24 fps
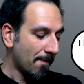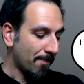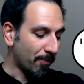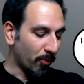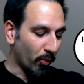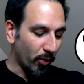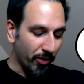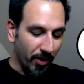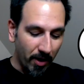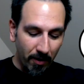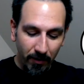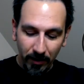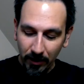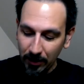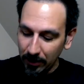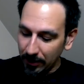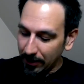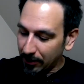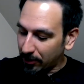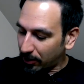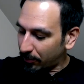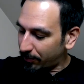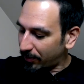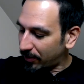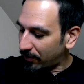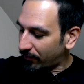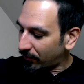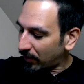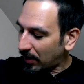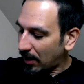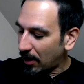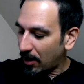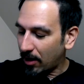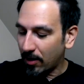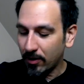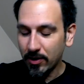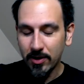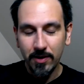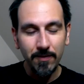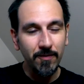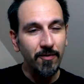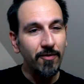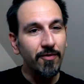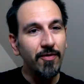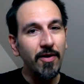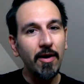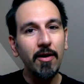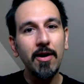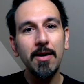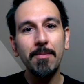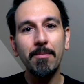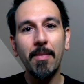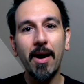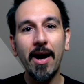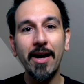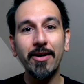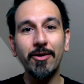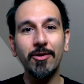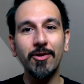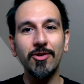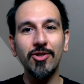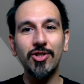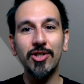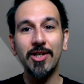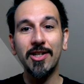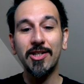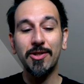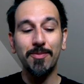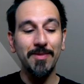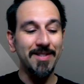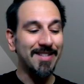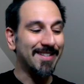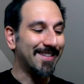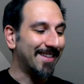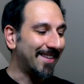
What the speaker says: with a little bit of care, some very minor adjustments,